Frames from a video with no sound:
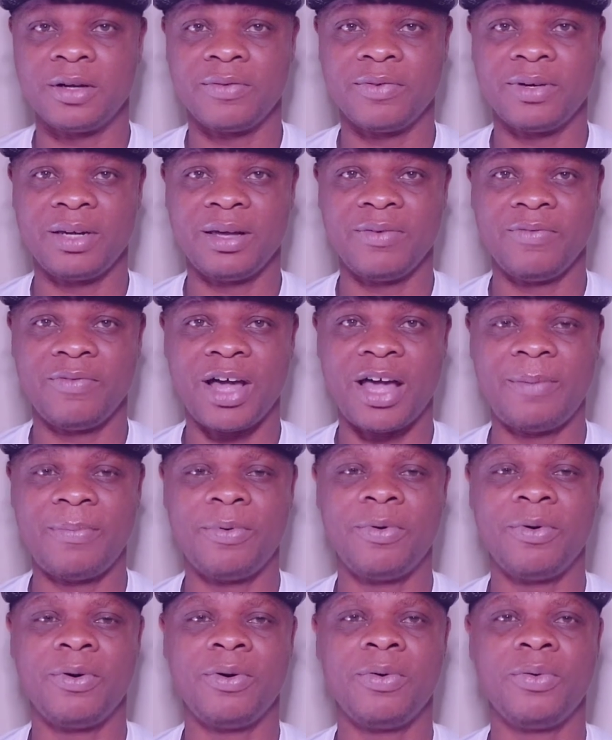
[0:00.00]
giving them vibe
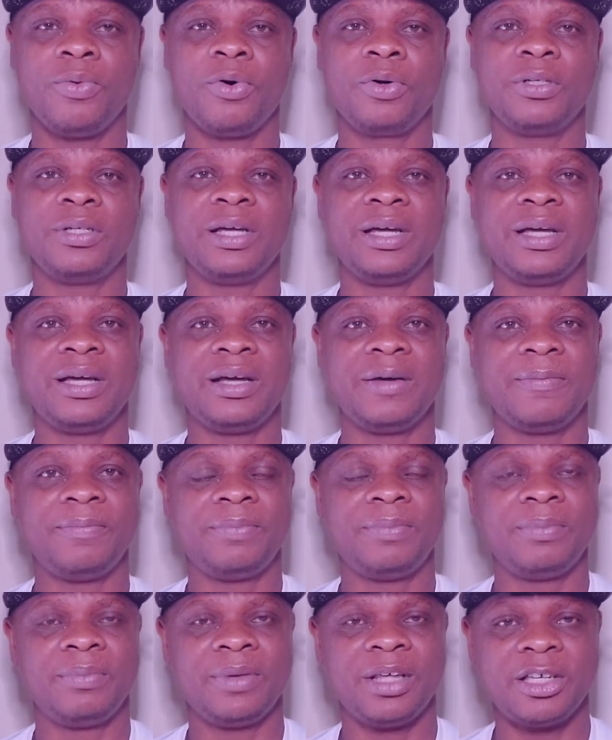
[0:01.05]
or what they
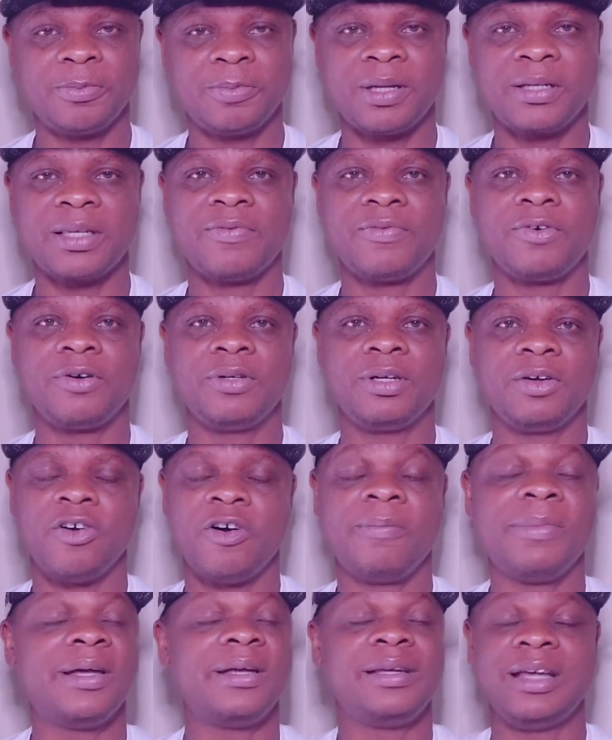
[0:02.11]
expected from the
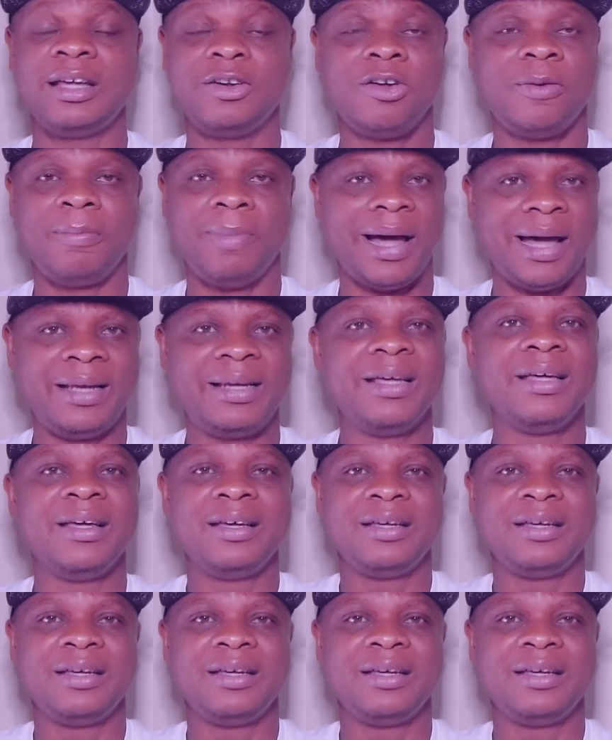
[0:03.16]
government, they don't mind.